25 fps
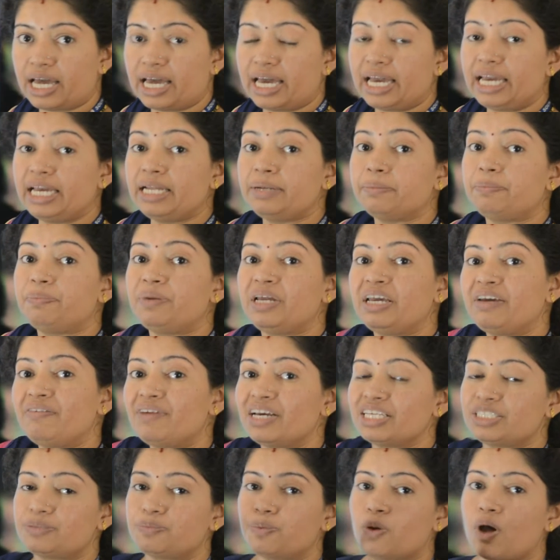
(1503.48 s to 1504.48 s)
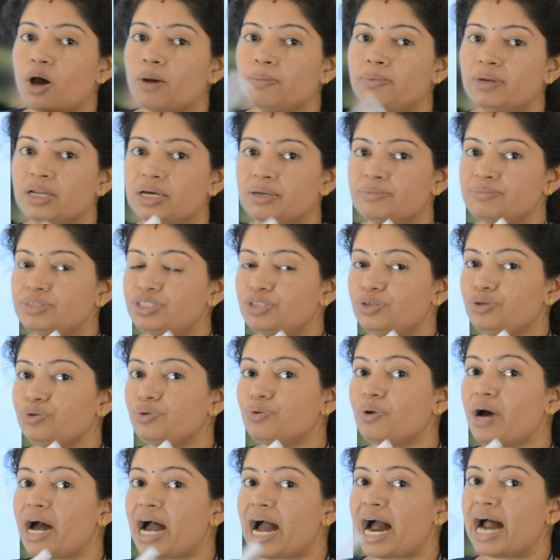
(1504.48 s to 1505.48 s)
in previous problems
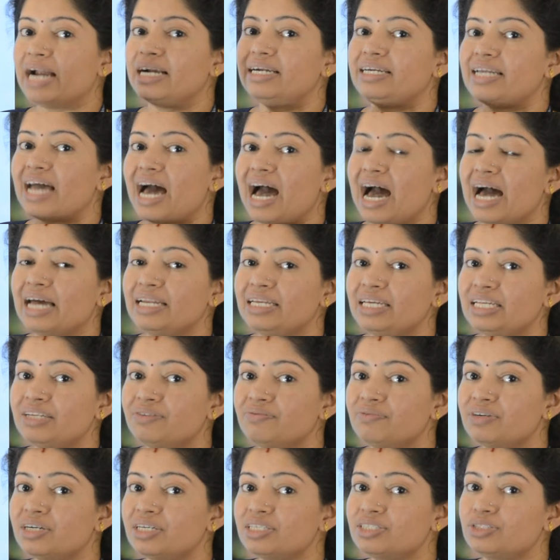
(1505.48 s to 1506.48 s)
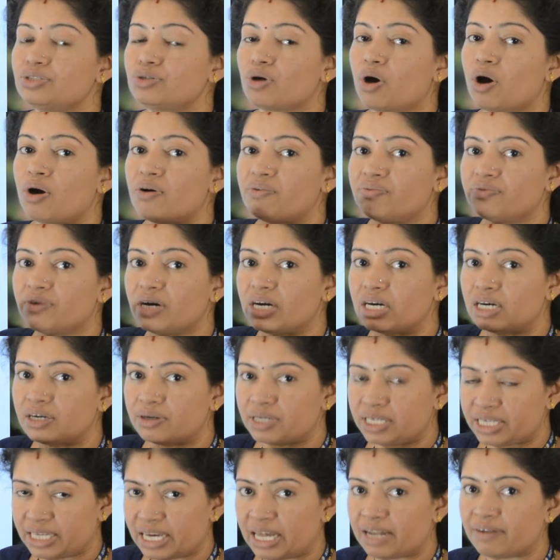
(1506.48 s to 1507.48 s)
you had tan inverse of a
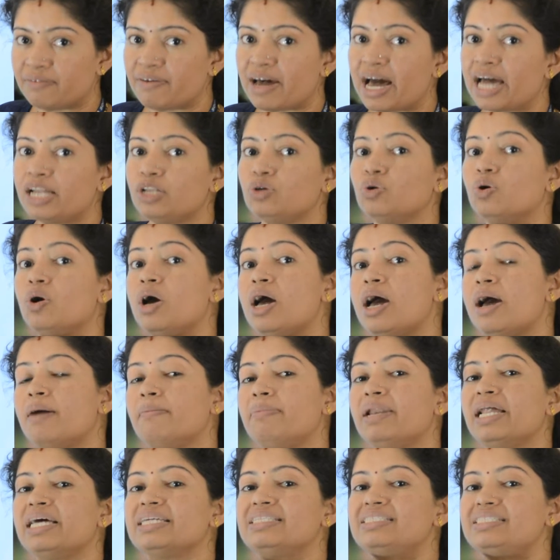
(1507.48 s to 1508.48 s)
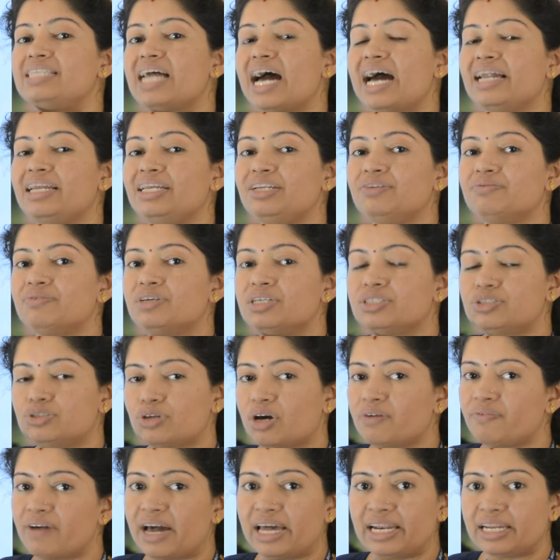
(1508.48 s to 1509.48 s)
real value plus tan inverse
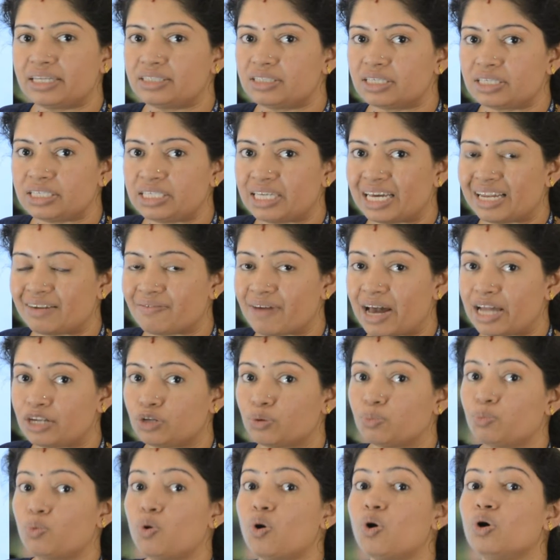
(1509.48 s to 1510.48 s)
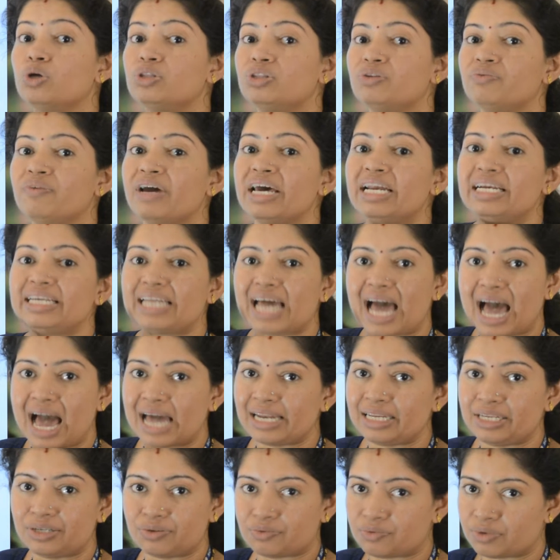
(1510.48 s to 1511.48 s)
of another real value, both were tan
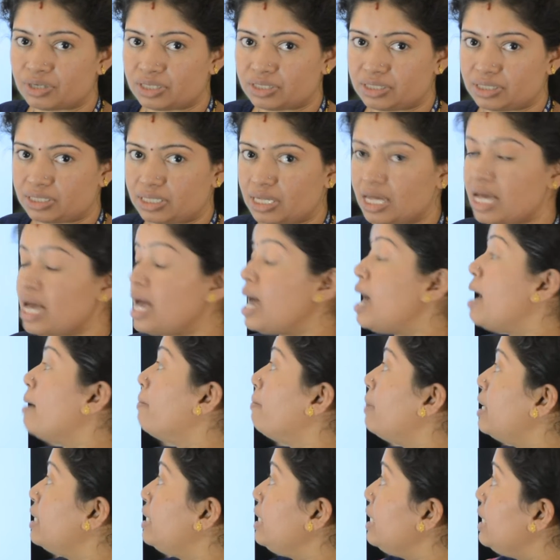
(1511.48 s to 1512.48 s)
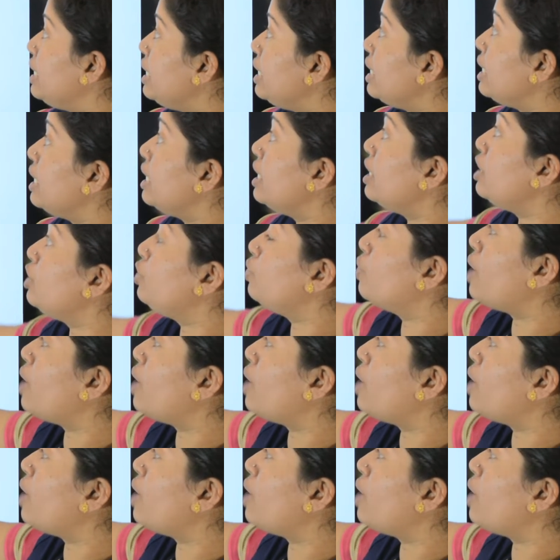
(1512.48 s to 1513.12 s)
inverse, but here you